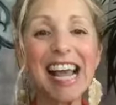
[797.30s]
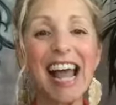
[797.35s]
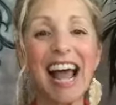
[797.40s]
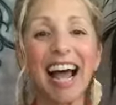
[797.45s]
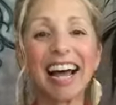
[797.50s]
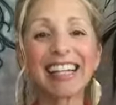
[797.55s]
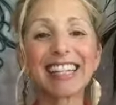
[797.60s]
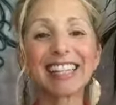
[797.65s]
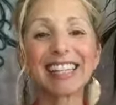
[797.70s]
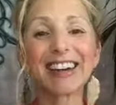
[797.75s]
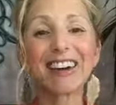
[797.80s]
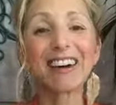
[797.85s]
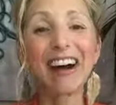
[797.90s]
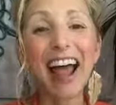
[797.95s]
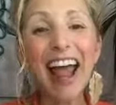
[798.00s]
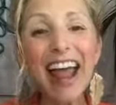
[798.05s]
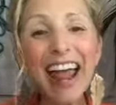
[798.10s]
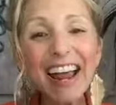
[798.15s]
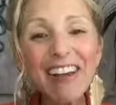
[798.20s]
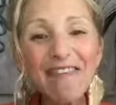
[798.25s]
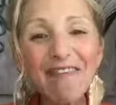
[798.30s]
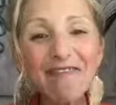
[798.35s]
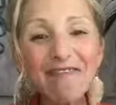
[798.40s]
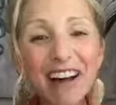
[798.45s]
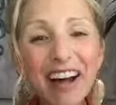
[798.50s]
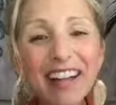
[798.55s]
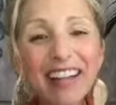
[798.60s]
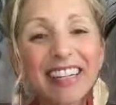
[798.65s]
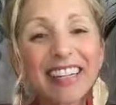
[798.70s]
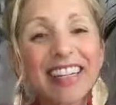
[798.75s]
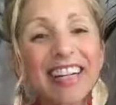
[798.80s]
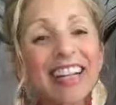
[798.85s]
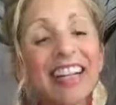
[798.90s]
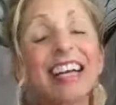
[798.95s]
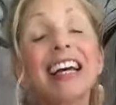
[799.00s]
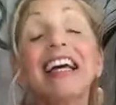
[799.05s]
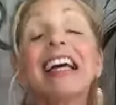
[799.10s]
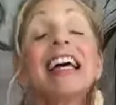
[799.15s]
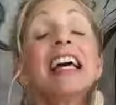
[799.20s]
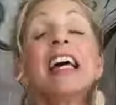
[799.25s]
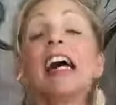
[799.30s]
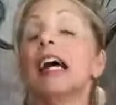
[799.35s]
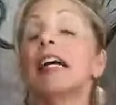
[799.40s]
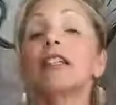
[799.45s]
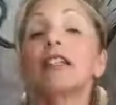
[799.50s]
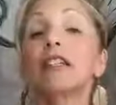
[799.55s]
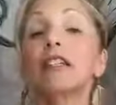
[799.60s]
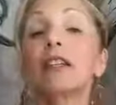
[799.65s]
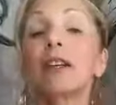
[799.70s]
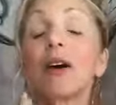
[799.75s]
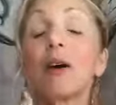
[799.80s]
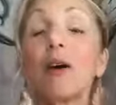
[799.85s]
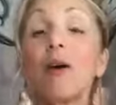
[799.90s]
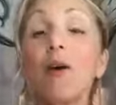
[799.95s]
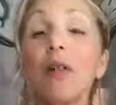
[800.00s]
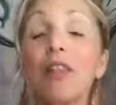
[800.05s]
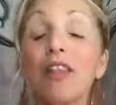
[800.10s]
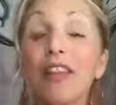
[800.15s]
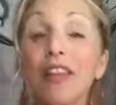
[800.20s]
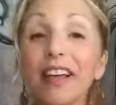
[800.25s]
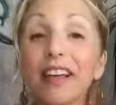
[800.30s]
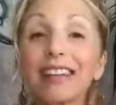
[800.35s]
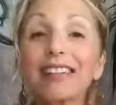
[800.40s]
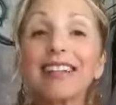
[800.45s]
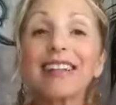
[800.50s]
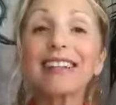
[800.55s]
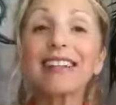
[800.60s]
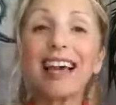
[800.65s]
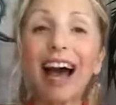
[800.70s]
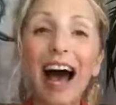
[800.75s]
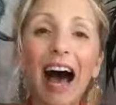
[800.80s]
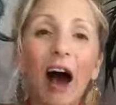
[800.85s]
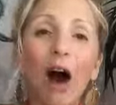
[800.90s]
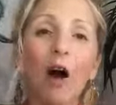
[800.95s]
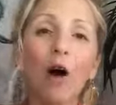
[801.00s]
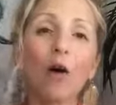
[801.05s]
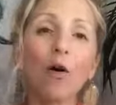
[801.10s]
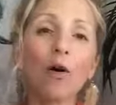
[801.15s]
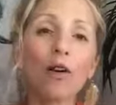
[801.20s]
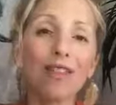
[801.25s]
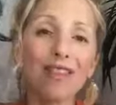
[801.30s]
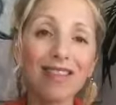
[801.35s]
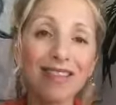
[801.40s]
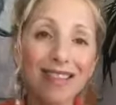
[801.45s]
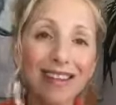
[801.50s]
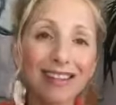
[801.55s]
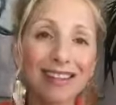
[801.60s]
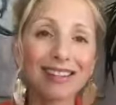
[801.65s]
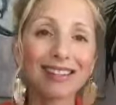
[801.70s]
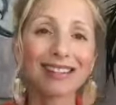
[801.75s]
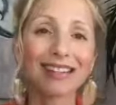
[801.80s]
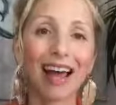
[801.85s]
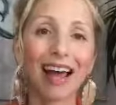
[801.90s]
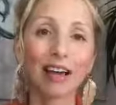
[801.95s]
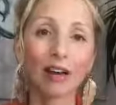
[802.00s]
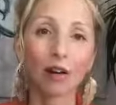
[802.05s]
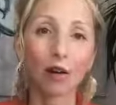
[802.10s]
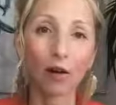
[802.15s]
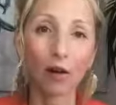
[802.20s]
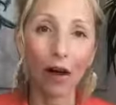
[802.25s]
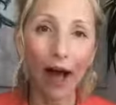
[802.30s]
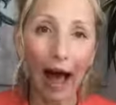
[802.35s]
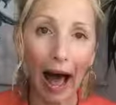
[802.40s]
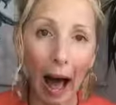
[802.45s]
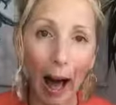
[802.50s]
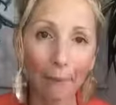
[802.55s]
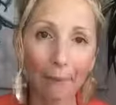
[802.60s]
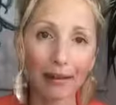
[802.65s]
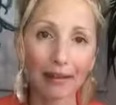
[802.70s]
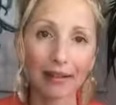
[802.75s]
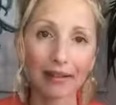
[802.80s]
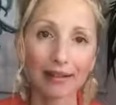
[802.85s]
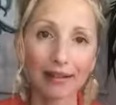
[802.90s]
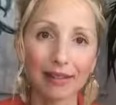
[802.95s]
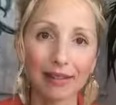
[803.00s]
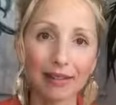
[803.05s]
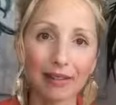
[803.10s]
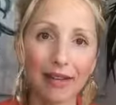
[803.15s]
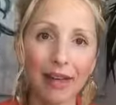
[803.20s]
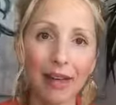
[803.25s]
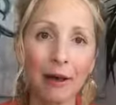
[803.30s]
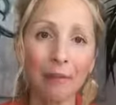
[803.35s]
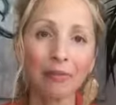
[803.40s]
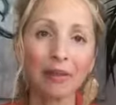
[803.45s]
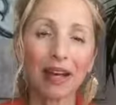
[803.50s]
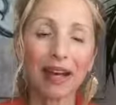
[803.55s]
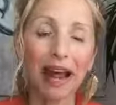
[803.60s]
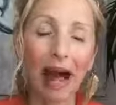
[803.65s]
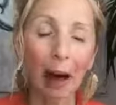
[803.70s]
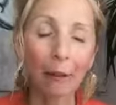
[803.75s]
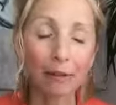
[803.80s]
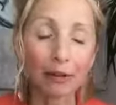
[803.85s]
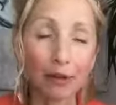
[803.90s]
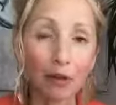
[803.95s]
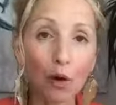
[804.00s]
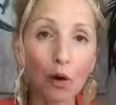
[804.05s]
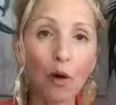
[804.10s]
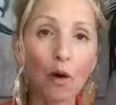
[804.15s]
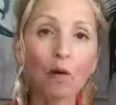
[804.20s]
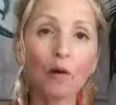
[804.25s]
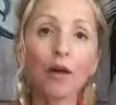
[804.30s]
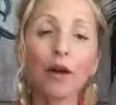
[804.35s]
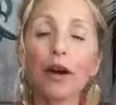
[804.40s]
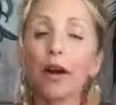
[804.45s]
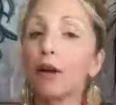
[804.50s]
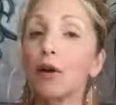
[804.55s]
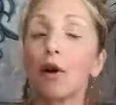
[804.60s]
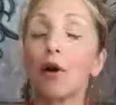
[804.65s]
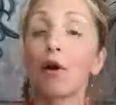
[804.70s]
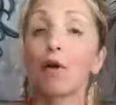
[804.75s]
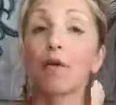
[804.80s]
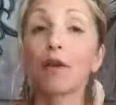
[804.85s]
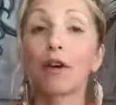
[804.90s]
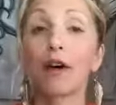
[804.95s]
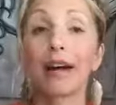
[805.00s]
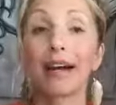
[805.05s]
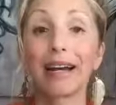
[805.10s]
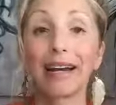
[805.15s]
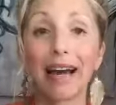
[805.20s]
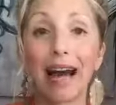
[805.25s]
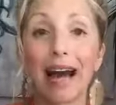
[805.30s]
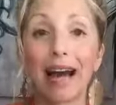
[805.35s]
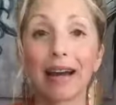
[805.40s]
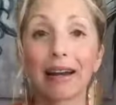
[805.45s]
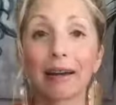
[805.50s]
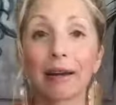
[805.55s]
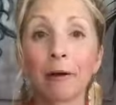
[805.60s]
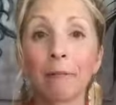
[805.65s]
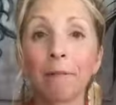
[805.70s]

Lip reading: And so, hey, Melanie. And so this is how this cycle happens. It happens over and over again.